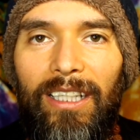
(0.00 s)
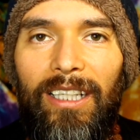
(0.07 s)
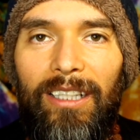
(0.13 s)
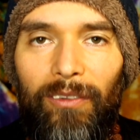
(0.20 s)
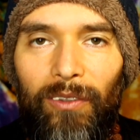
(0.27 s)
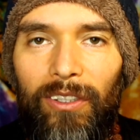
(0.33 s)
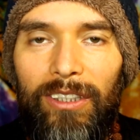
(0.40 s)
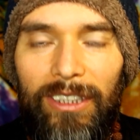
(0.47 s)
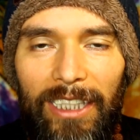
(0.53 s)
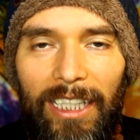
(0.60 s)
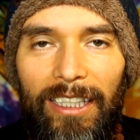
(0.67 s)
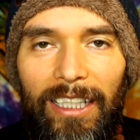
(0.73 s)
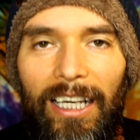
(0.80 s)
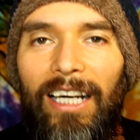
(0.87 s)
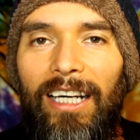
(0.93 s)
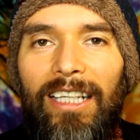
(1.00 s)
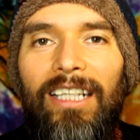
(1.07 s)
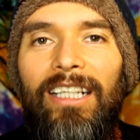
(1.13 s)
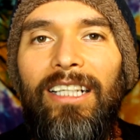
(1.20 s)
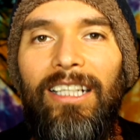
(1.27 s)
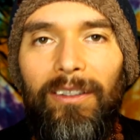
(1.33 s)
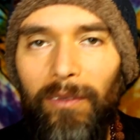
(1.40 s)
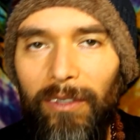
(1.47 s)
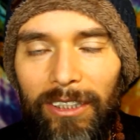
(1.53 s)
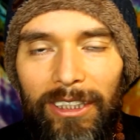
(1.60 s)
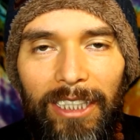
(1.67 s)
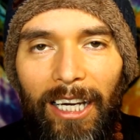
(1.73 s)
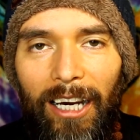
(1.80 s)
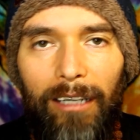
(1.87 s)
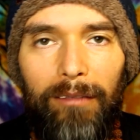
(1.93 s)
It will say that. It will
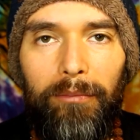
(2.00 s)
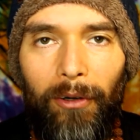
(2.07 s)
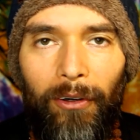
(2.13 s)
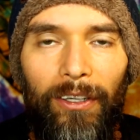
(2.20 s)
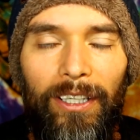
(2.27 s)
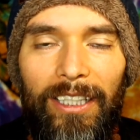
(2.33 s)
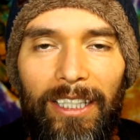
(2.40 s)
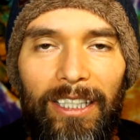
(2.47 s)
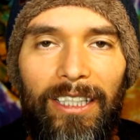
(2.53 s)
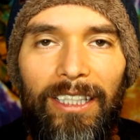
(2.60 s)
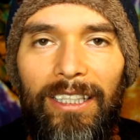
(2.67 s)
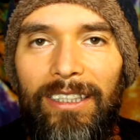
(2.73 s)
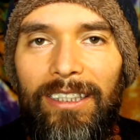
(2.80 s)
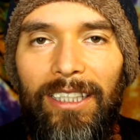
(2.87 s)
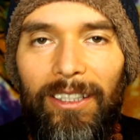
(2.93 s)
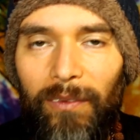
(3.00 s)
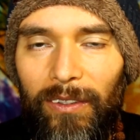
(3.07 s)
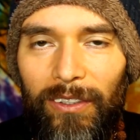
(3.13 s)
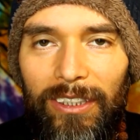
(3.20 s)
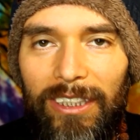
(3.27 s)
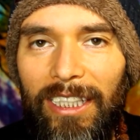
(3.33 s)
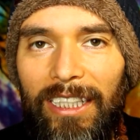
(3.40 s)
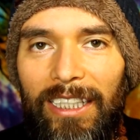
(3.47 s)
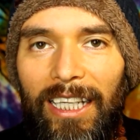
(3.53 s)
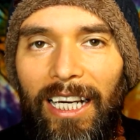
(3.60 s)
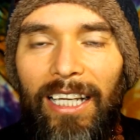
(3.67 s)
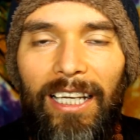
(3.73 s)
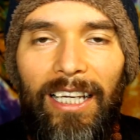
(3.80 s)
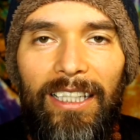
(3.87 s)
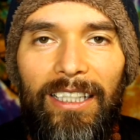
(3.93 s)
say how boring it is. It will say
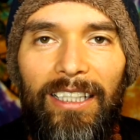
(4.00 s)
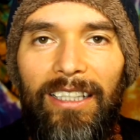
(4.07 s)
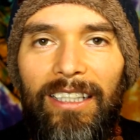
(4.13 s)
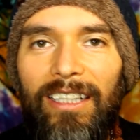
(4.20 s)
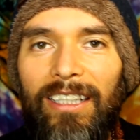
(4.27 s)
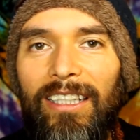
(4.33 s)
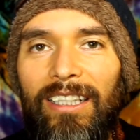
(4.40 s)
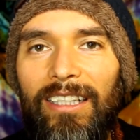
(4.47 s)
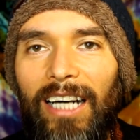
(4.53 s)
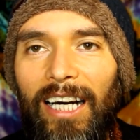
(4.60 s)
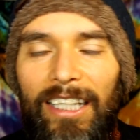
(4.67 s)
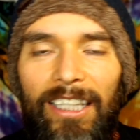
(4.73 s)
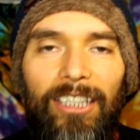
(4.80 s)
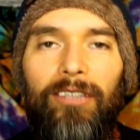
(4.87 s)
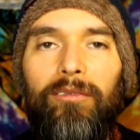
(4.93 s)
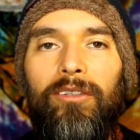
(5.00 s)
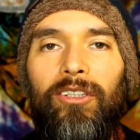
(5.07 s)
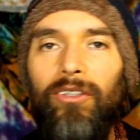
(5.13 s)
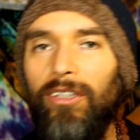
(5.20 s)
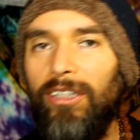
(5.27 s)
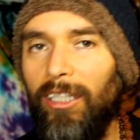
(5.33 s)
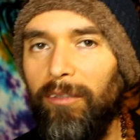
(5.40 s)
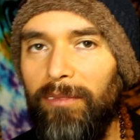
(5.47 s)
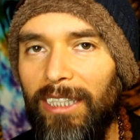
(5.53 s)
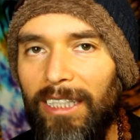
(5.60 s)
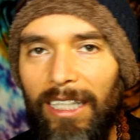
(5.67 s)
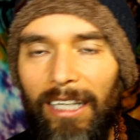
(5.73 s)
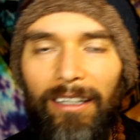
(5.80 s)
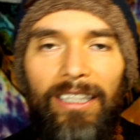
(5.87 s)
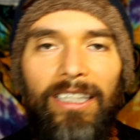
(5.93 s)
that, like, I need to do
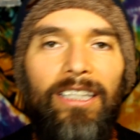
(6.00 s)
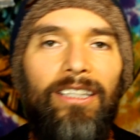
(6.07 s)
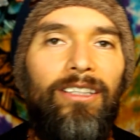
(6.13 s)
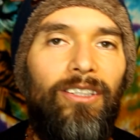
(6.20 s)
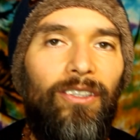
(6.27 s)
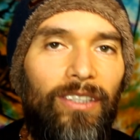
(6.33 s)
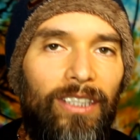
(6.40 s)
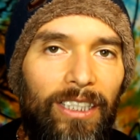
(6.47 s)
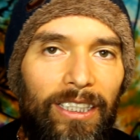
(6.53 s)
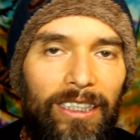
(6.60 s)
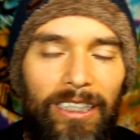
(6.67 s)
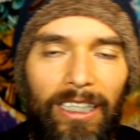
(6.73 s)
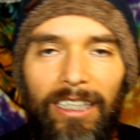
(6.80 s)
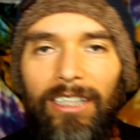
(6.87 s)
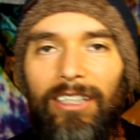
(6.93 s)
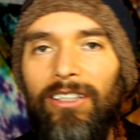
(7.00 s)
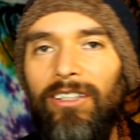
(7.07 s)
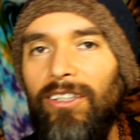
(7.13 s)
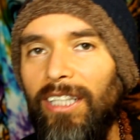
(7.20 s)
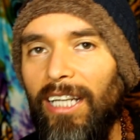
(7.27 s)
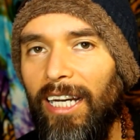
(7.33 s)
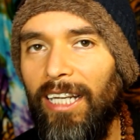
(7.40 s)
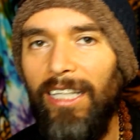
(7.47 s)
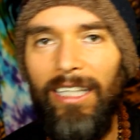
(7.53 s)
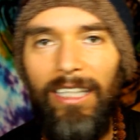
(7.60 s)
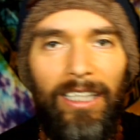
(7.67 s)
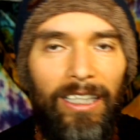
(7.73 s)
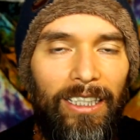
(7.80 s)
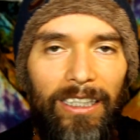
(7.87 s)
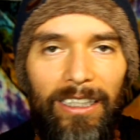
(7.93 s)
something now. I need to do this. I need to do that.
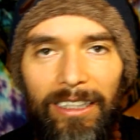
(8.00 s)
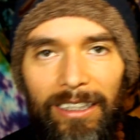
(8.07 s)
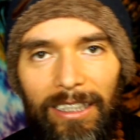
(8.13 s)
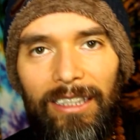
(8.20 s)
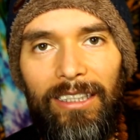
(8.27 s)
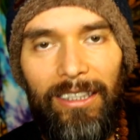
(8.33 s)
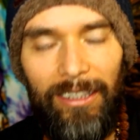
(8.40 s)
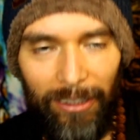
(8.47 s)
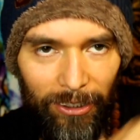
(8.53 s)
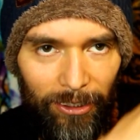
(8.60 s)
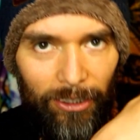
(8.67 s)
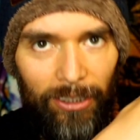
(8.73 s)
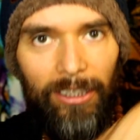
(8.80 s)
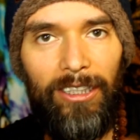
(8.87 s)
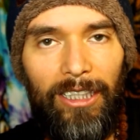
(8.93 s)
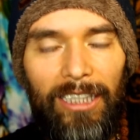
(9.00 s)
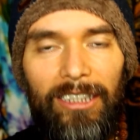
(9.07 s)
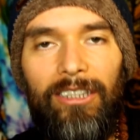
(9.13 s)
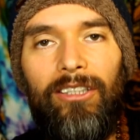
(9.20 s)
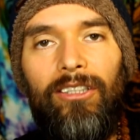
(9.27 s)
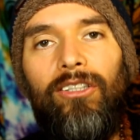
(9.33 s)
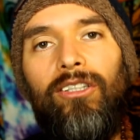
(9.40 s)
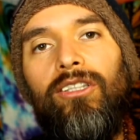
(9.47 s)
That's